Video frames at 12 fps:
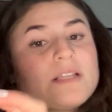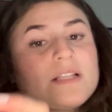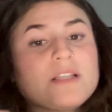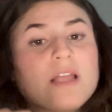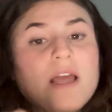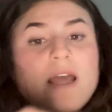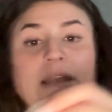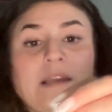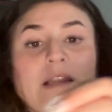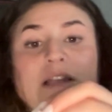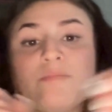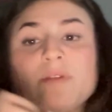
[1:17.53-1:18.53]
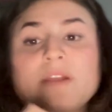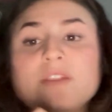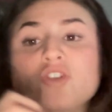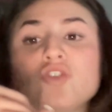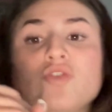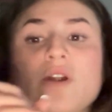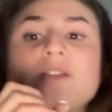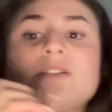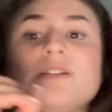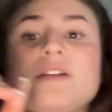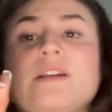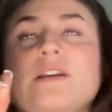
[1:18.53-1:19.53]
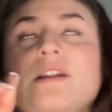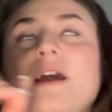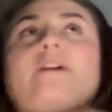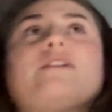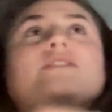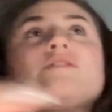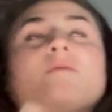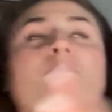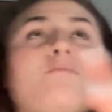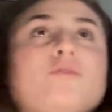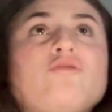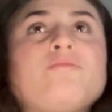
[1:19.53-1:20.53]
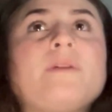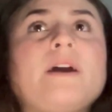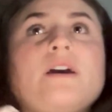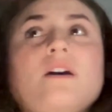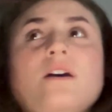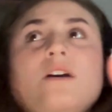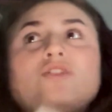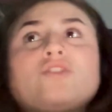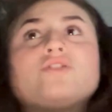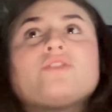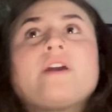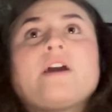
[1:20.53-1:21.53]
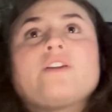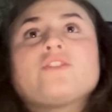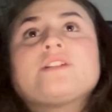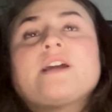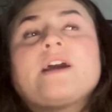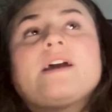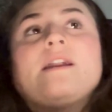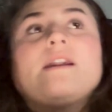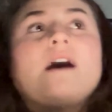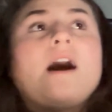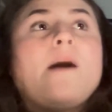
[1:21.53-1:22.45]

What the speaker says: and explain their strengths and areas of improvement just so they understand